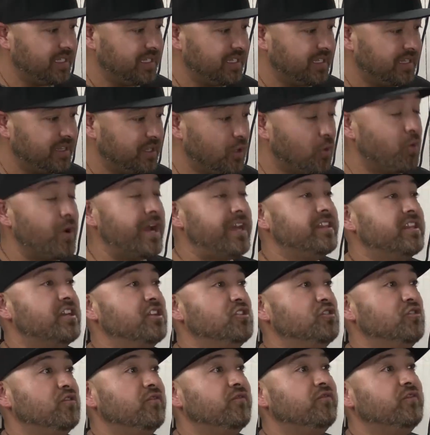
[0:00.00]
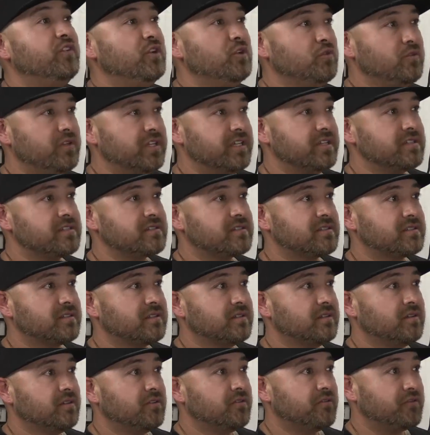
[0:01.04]
the way that you view this
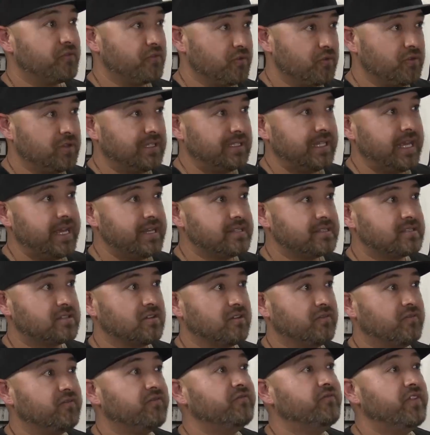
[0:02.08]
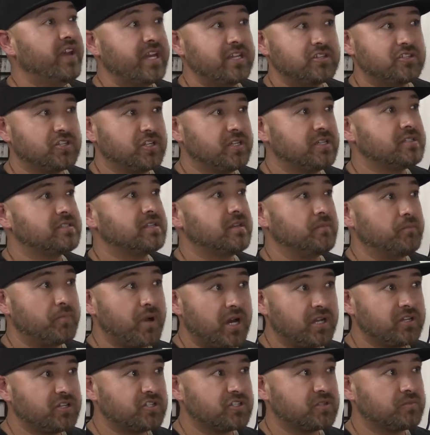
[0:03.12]
through the lens of vengeance and
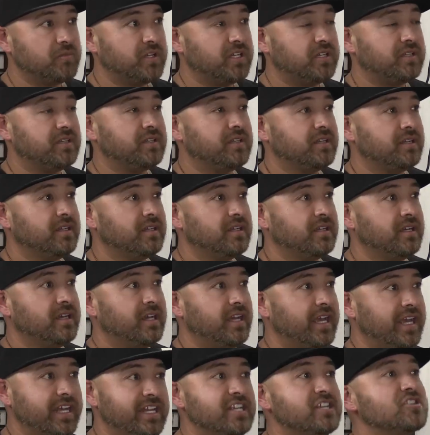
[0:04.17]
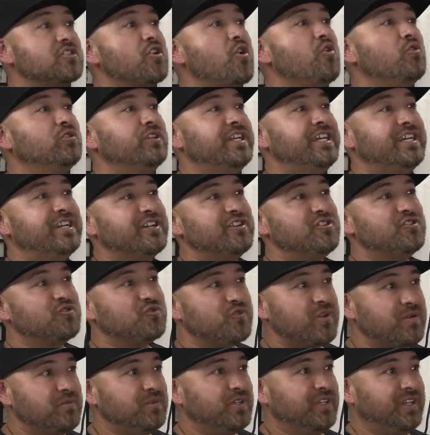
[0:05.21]
punishment, it is only
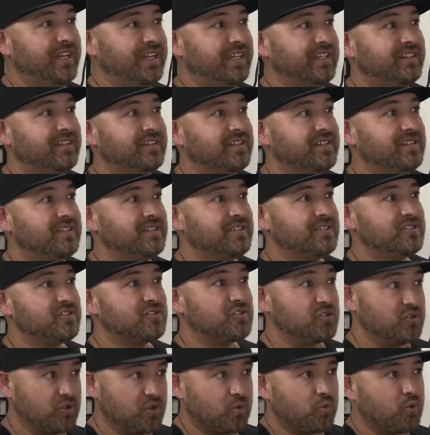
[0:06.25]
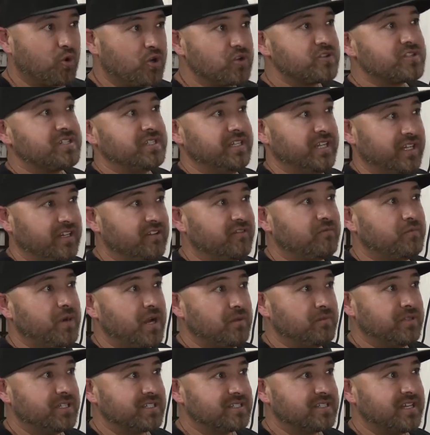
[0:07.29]
contributing to the worsening of
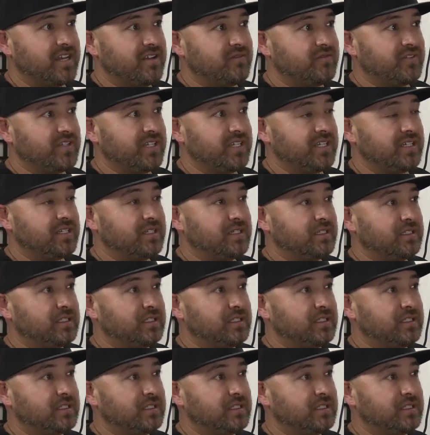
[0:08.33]
public safety. Mm.